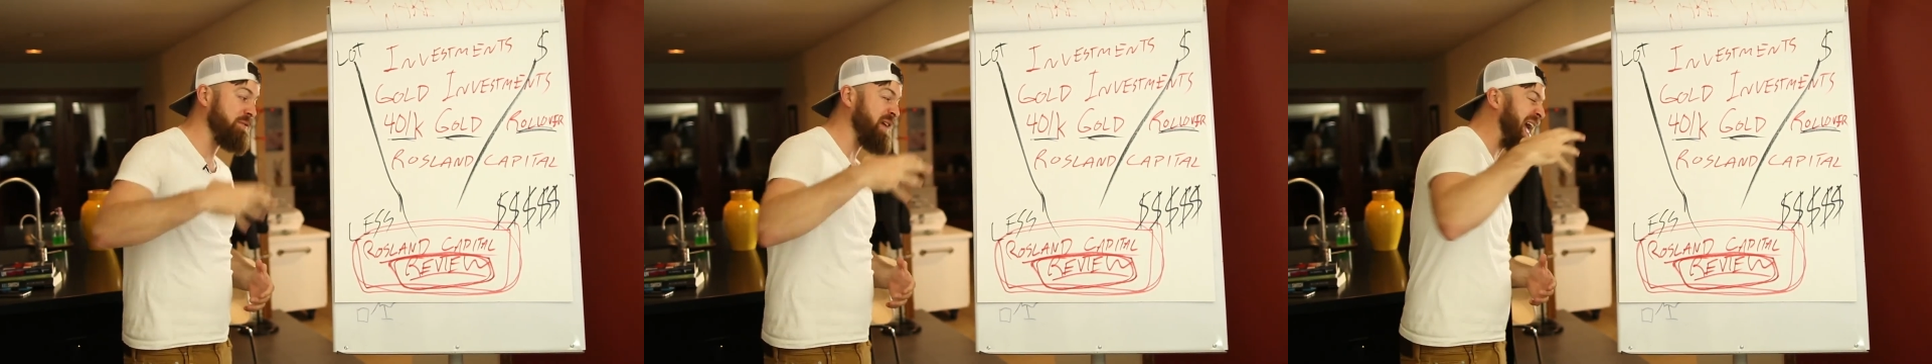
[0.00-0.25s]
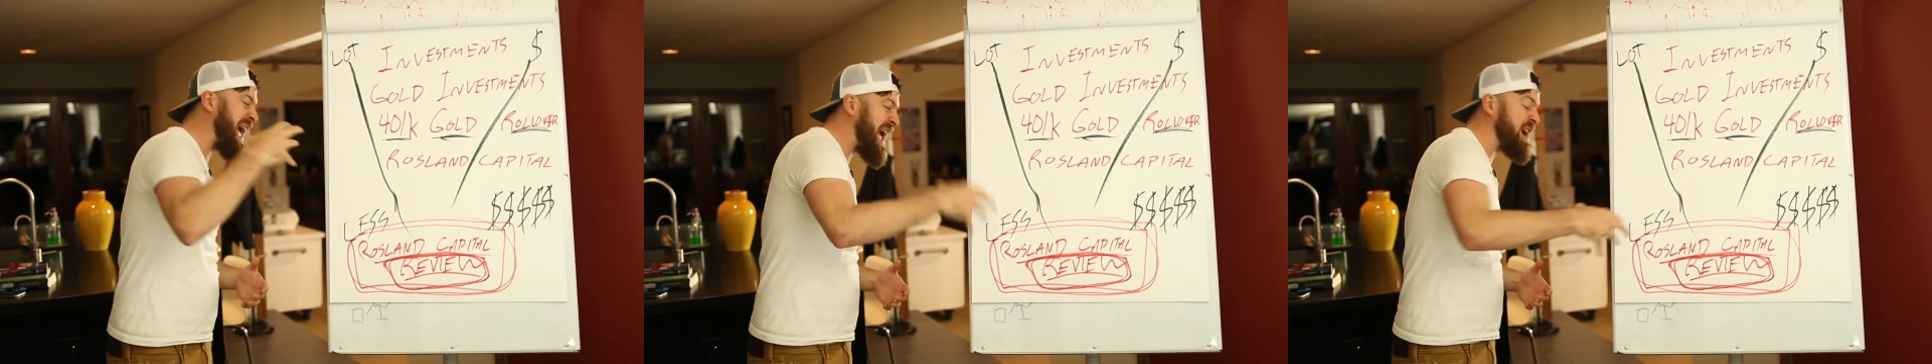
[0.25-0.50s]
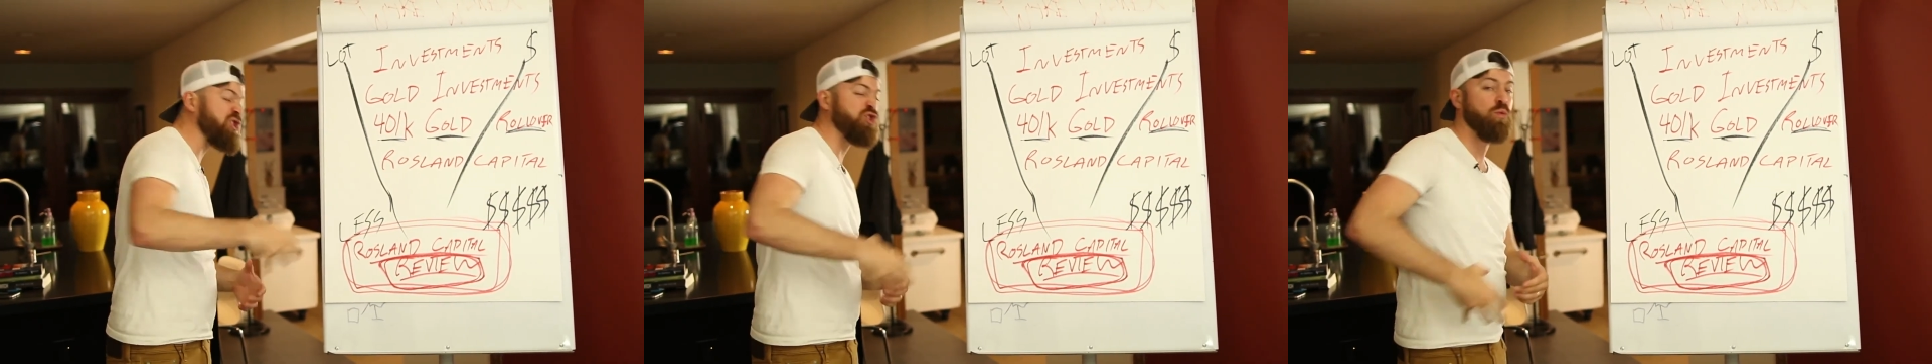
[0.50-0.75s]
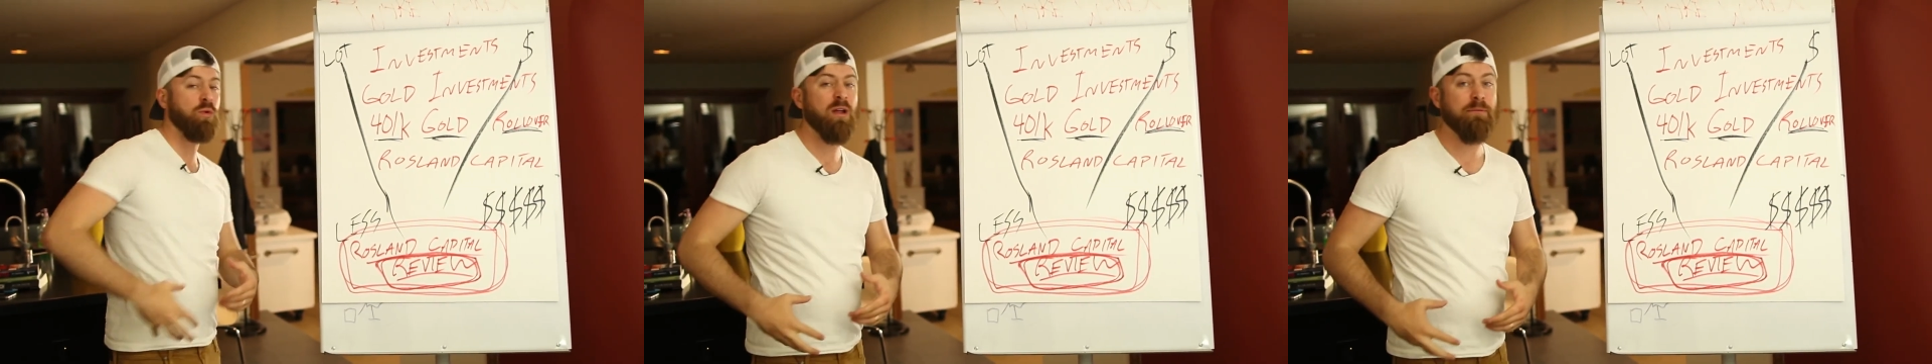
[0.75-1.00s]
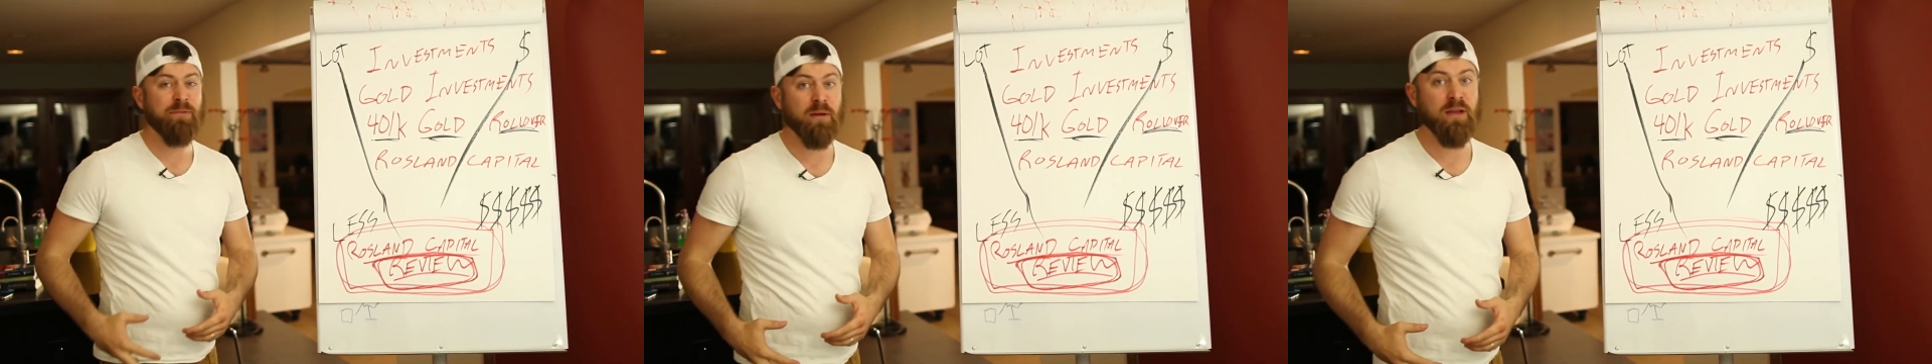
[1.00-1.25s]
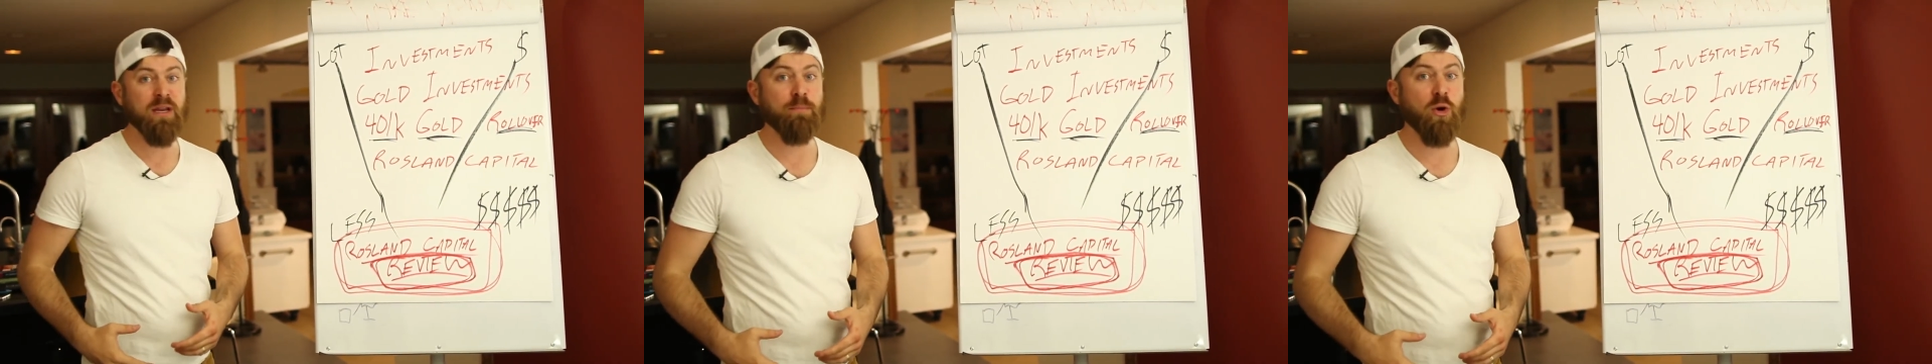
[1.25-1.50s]
of actual
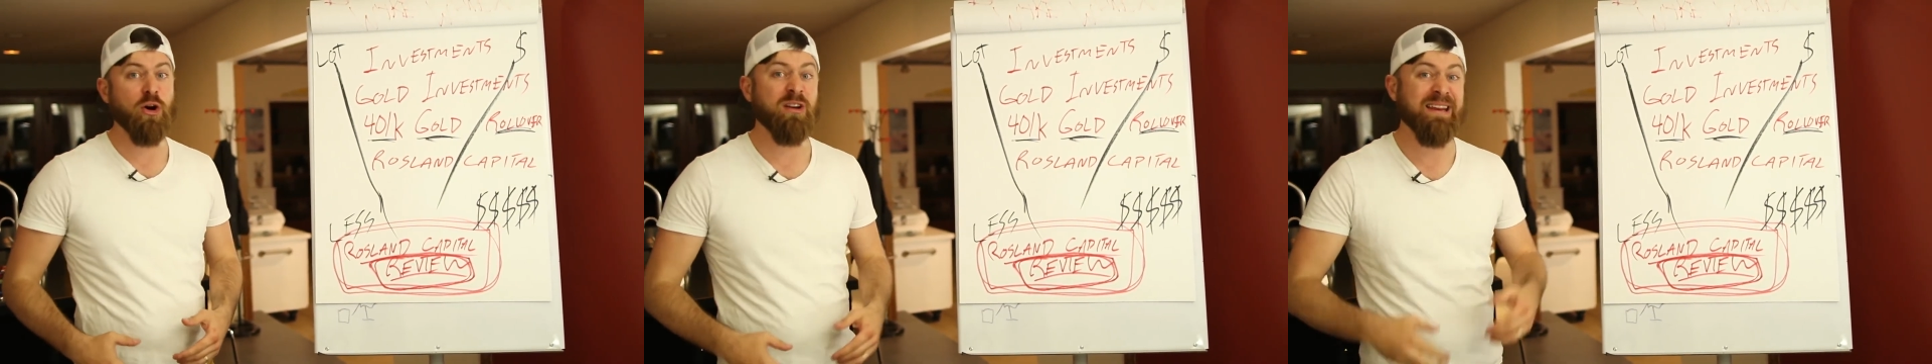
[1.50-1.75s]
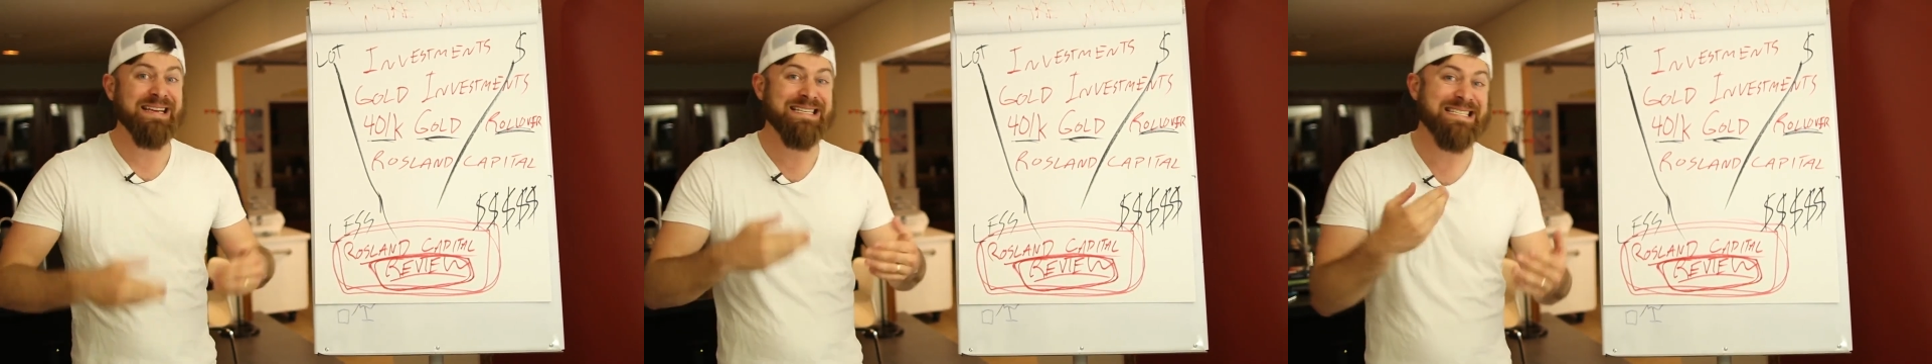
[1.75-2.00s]
affiliate marketing